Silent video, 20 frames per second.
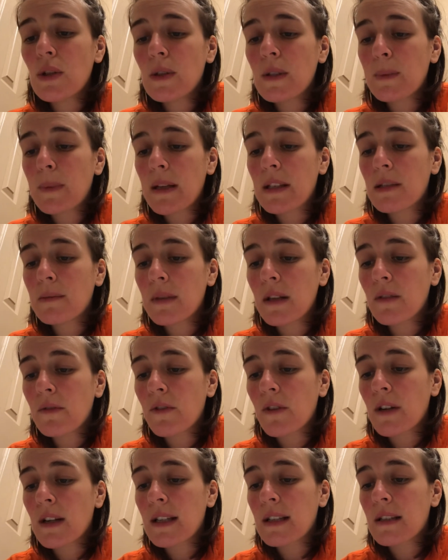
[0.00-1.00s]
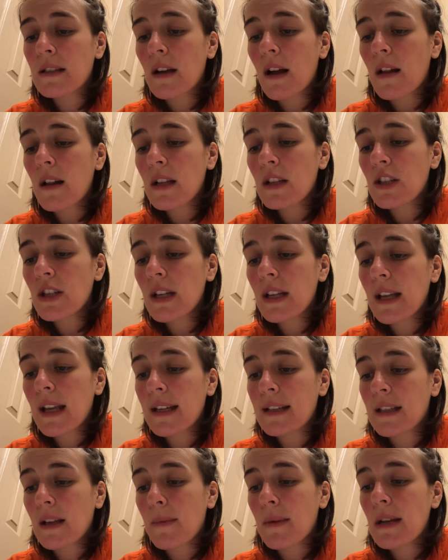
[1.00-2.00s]
specimen for histologic
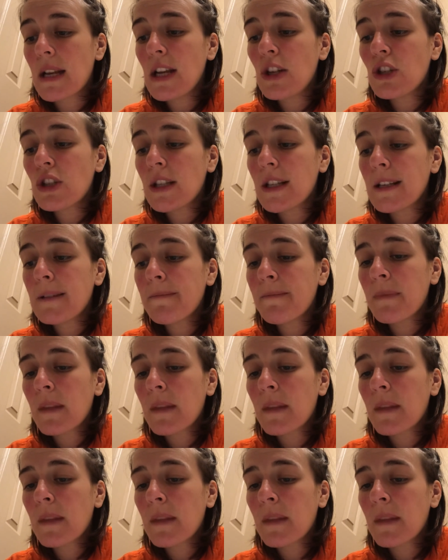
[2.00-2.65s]
examination.